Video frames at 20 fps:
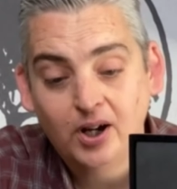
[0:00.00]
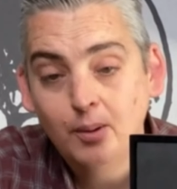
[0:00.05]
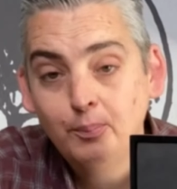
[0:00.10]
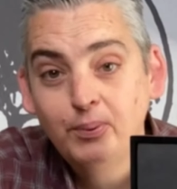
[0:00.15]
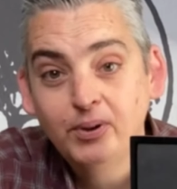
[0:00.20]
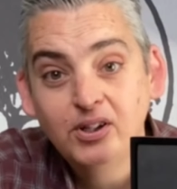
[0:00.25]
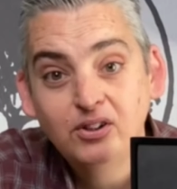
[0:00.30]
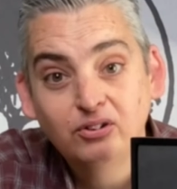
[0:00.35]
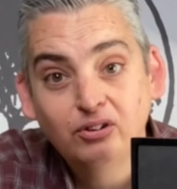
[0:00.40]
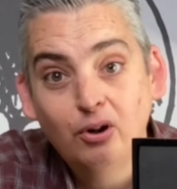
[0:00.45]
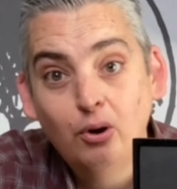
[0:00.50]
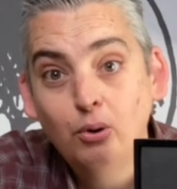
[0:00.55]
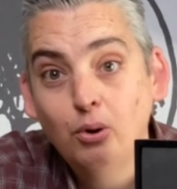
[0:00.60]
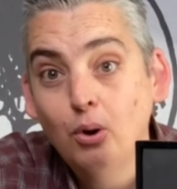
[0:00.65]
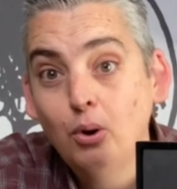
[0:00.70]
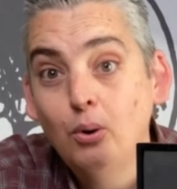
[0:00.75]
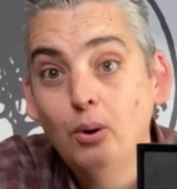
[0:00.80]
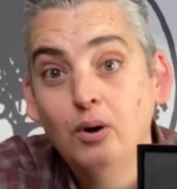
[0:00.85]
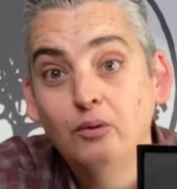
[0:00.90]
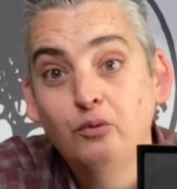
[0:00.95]
company's
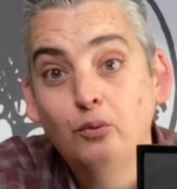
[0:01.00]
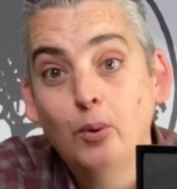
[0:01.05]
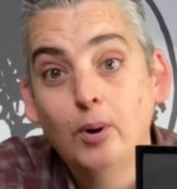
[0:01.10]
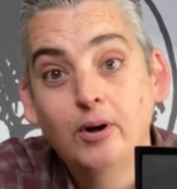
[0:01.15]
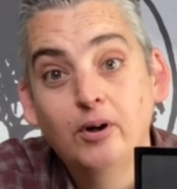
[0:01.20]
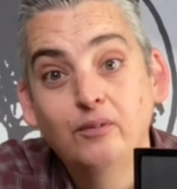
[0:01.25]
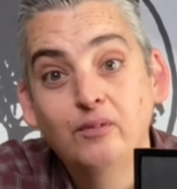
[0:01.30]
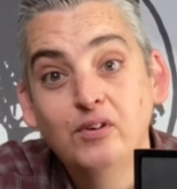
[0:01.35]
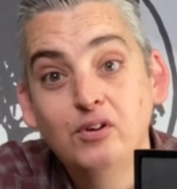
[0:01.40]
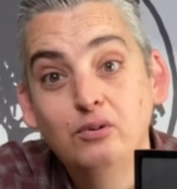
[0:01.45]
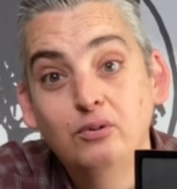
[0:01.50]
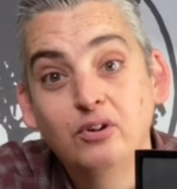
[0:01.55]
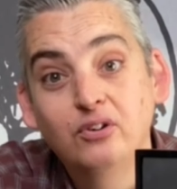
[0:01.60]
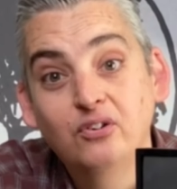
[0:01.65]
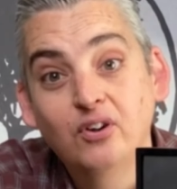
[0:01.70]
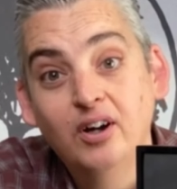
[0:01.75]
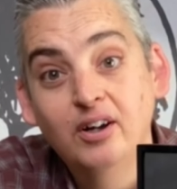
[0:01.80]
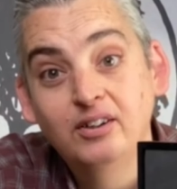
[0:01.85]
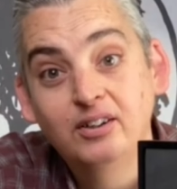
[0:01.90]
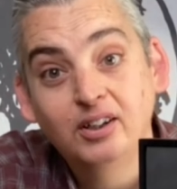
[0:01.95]
logo of whatever you
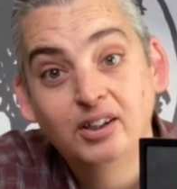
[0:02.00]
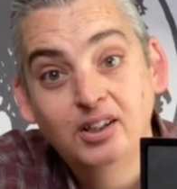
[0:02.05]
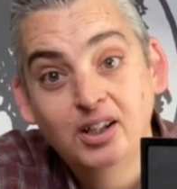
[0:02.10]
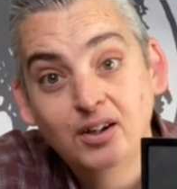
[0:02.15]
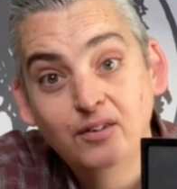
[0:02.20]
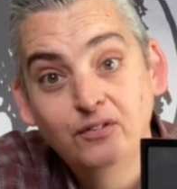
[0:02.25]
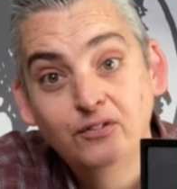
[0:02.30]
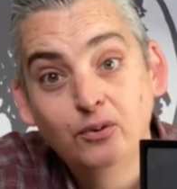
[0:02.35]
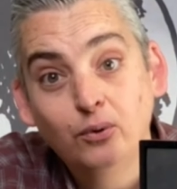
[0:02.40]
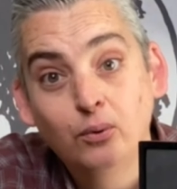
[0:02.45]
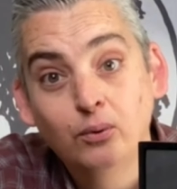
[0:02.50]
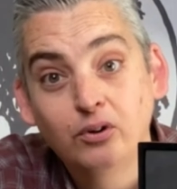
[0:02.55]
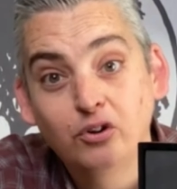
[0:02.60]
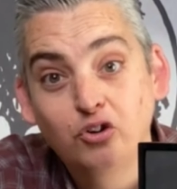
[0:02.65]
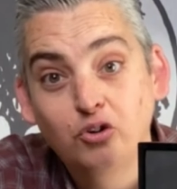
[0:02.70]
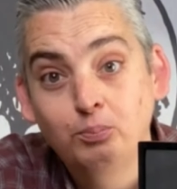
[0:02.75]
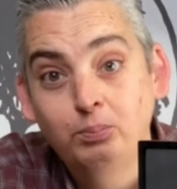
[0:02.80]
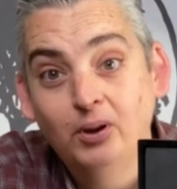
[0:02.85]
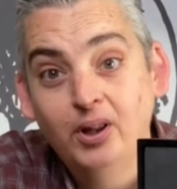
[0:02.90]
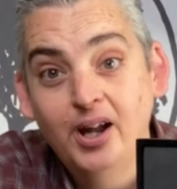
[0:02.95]
decide to gift or
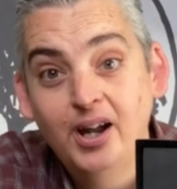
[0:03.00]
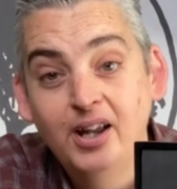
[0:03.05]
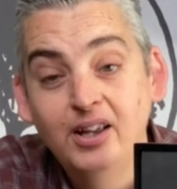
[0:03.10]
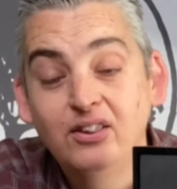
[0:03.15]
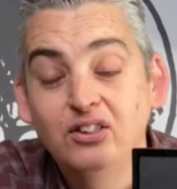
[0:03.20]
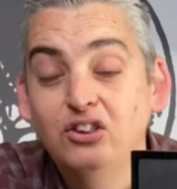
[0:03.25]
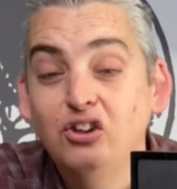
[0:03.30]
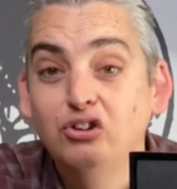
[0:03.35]
display.